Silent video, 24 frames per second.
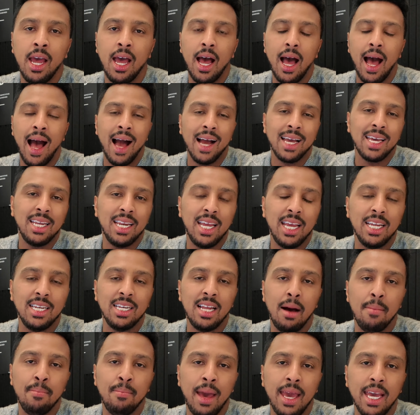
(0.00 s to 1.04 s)
I can end
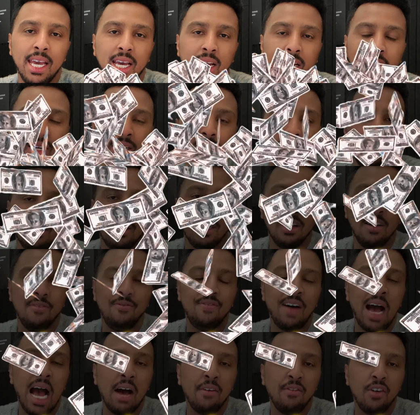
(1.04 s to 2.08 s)
up making
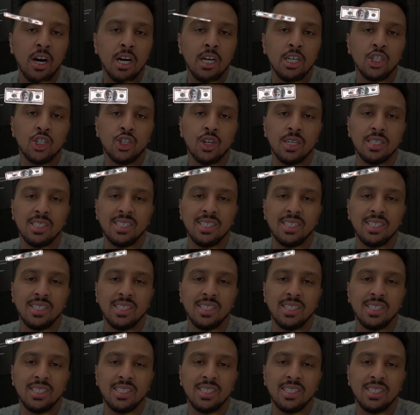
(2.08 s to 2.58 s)
$500,